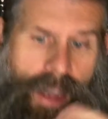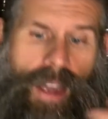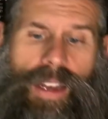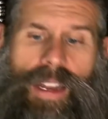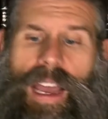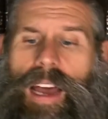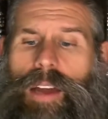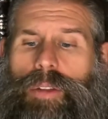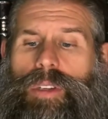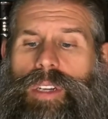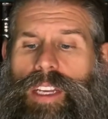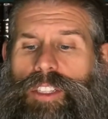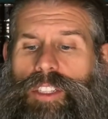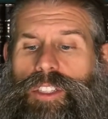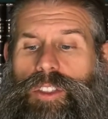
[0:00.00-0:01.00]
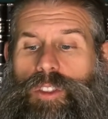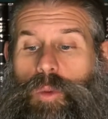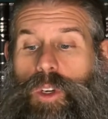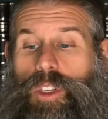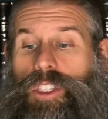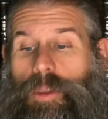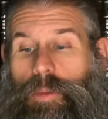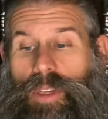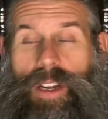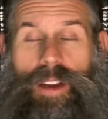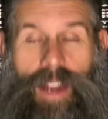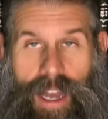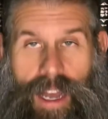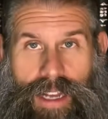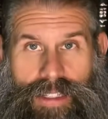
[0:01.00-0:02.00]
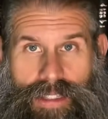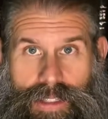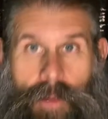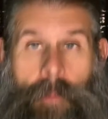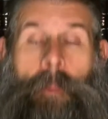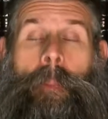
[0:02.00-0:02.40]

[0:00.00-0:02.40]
Now, how do the nations worship their gods?